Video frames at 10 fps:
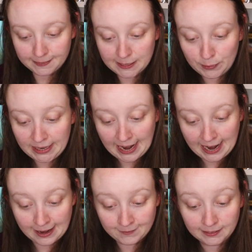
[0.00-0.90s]
Then we
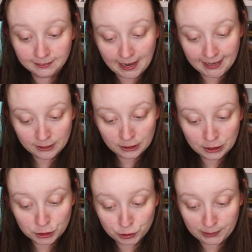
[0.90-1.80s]
have
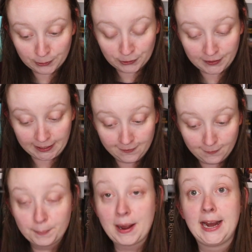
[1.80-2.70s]
Liar, Dreamer,
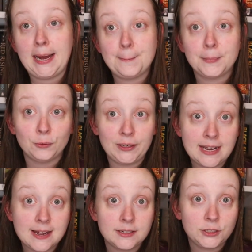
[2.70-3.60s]
Thief by
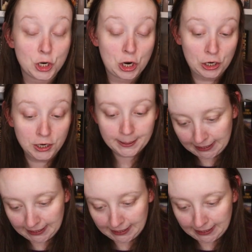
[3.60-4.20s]
Maria Dong.